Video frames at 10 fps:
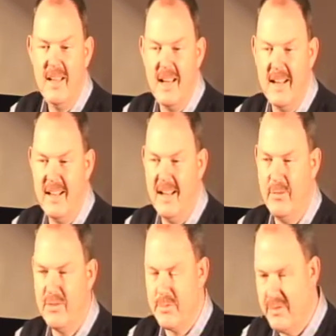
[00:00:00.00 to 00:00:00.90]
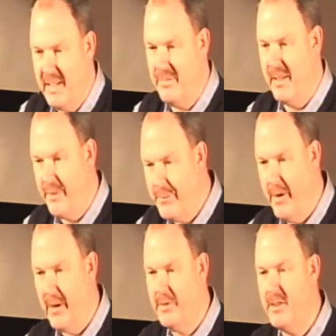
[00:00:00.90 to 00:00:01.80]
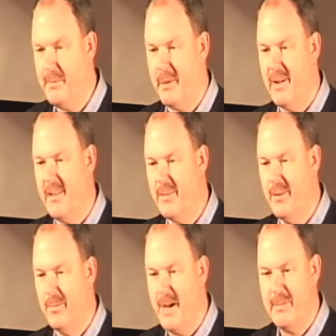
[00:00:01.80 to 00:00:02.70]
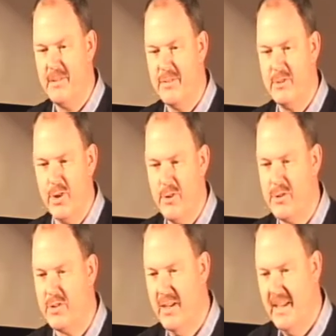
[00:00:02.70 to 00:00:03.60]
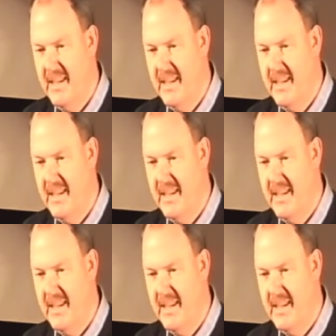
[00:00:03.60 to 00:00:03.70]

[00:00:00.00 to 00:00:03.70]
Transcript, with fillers: and uh, was received into fellowship at Rathcoole Baptist Church.